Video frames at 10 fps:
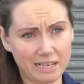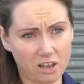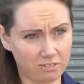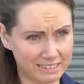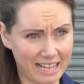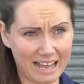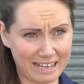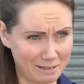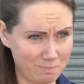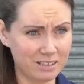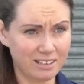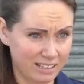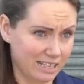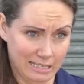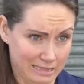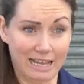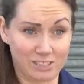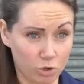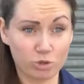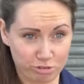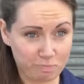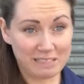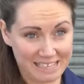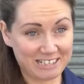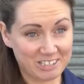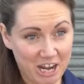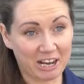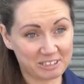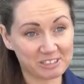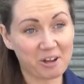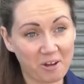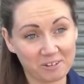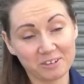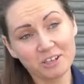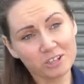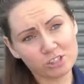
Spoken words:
be a long time. That's 100% chance gone.